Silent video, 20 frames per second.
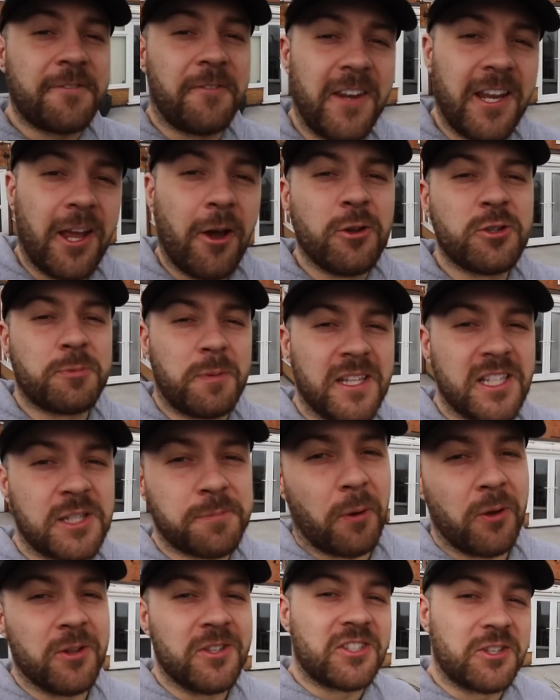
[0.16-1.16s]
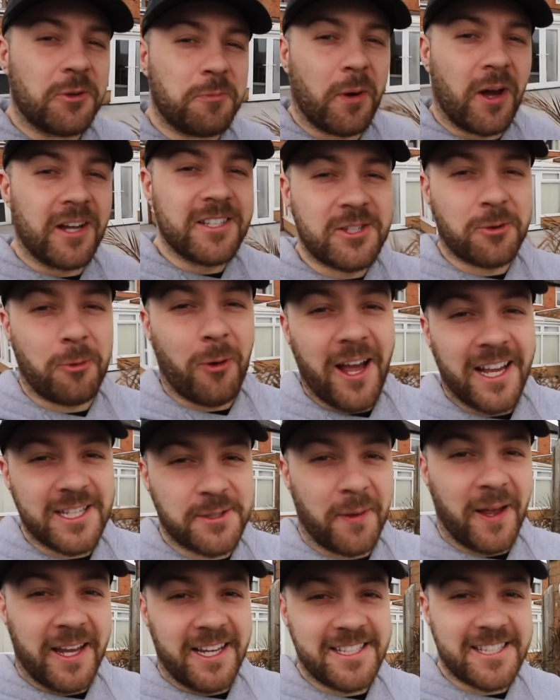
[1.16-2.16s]
video's been sponsored by
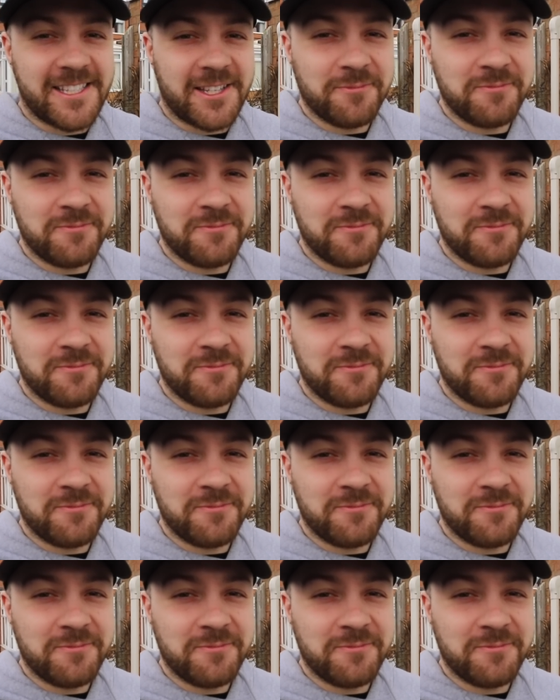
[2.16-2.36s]
Squarespace.